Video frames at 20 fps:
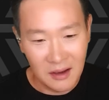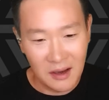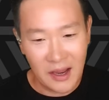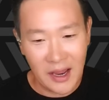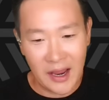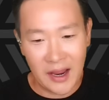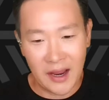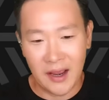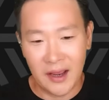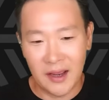
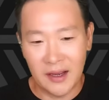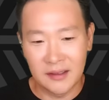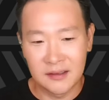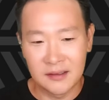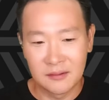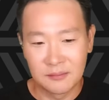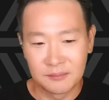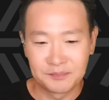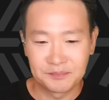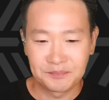
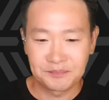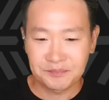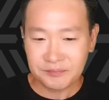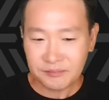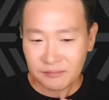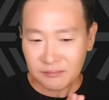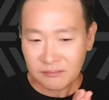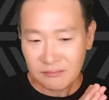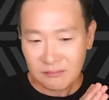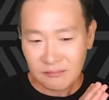And
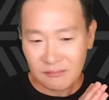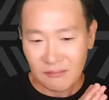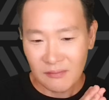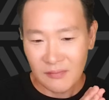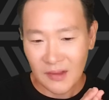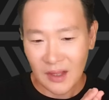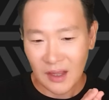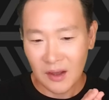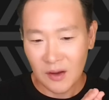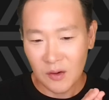
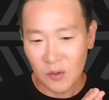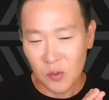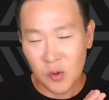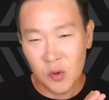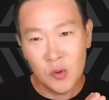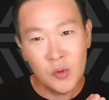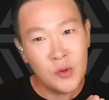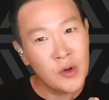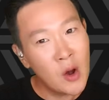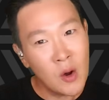
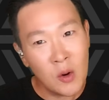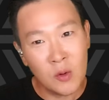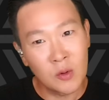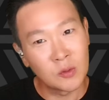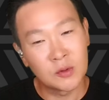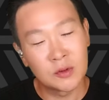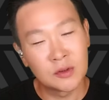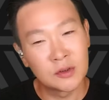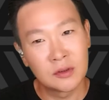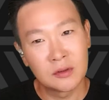who
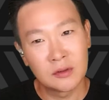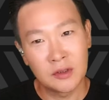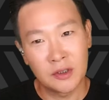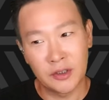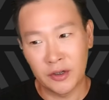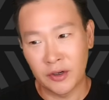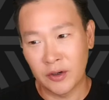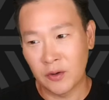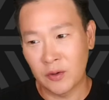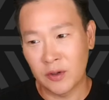knows,
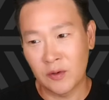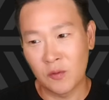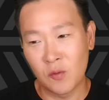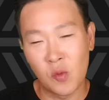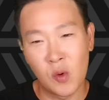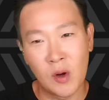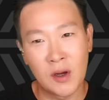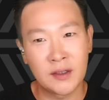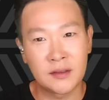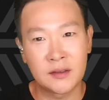in
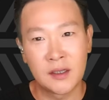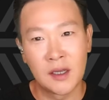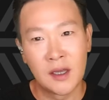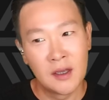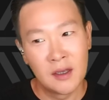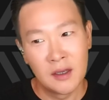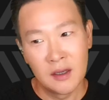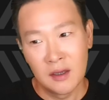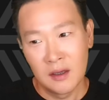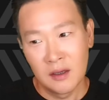what
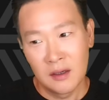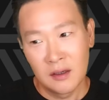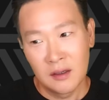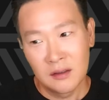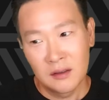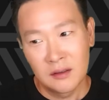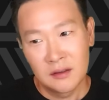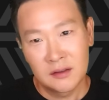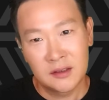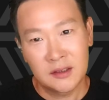
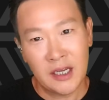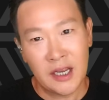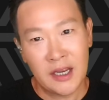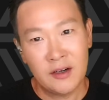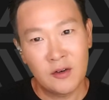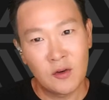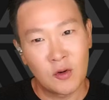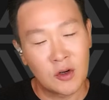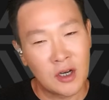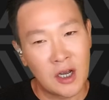
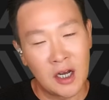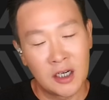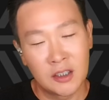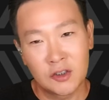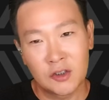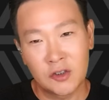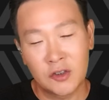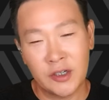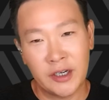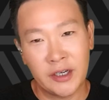state or
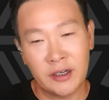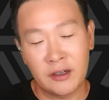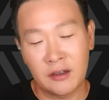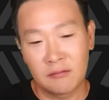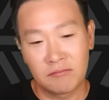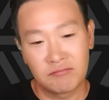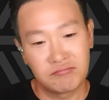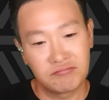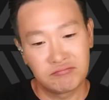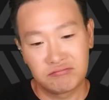country
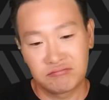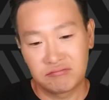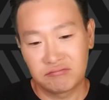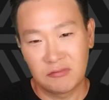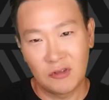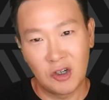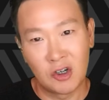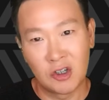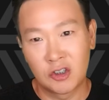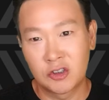
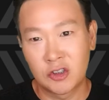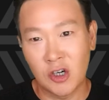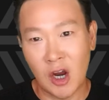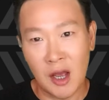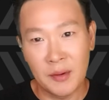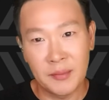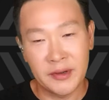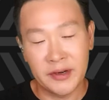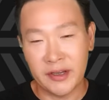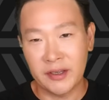her
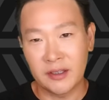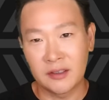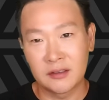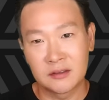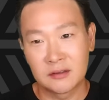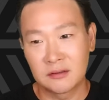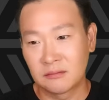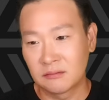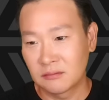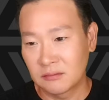shaman
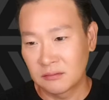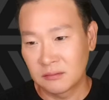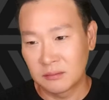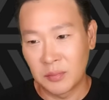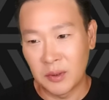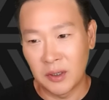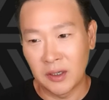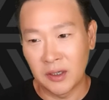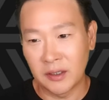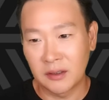is.
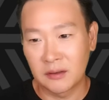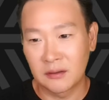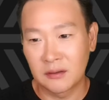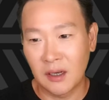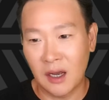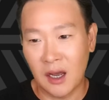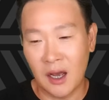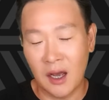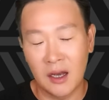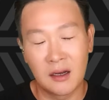But
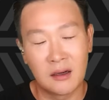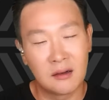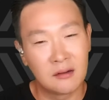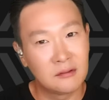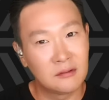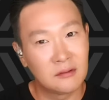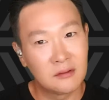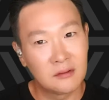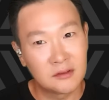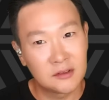
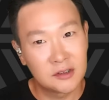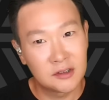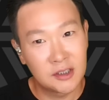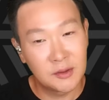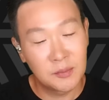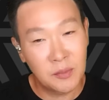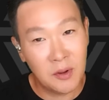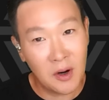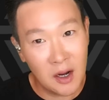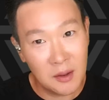she
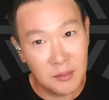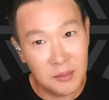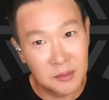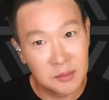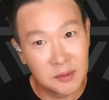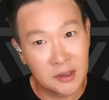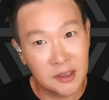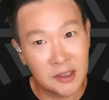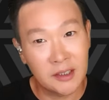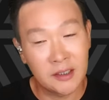
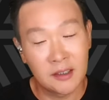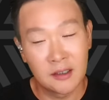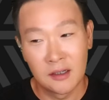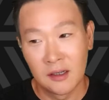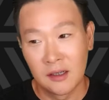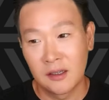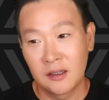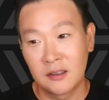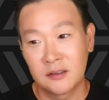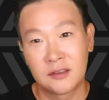probably
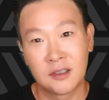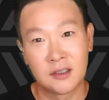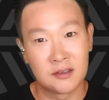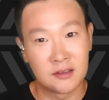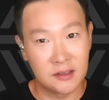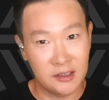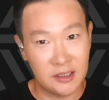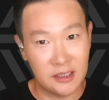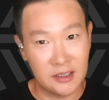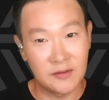
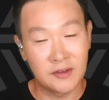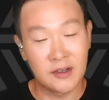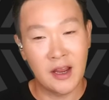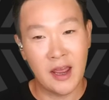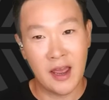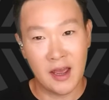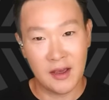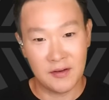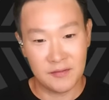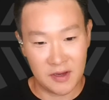doesn't even
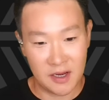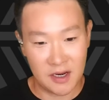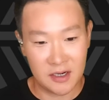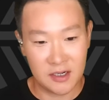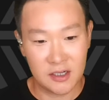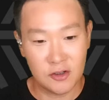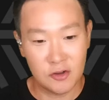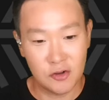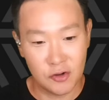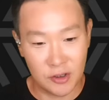have
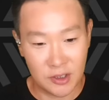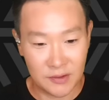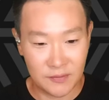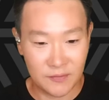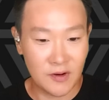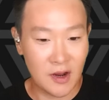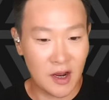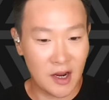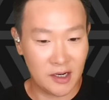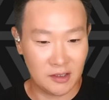any good
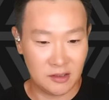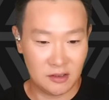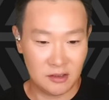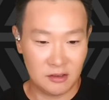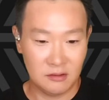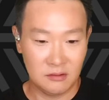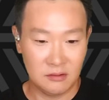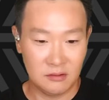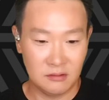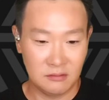advice.
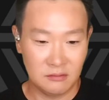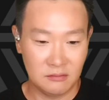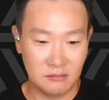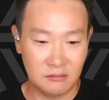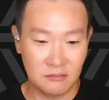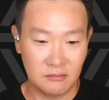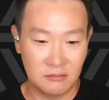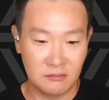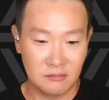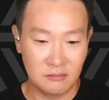
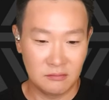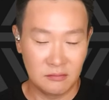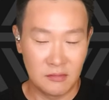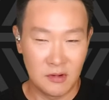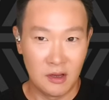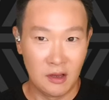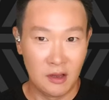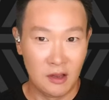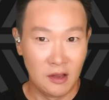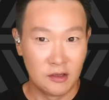
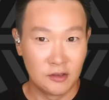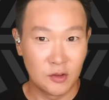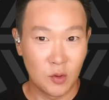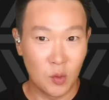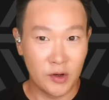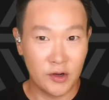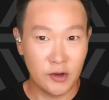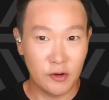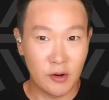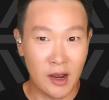So
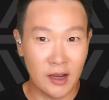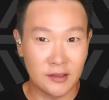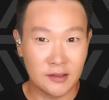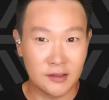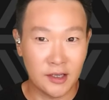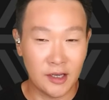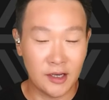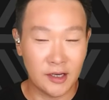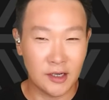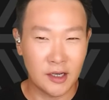what do you guys
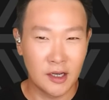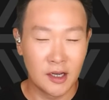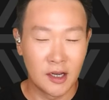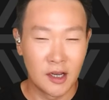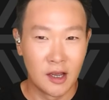think?